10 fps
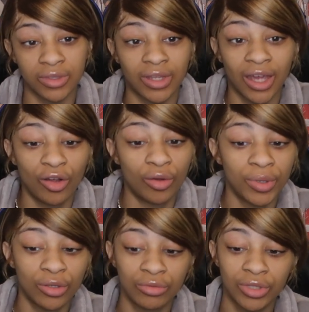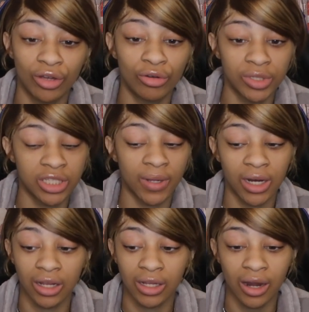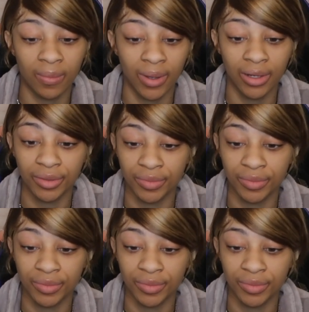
They gonna be spending a lot of money.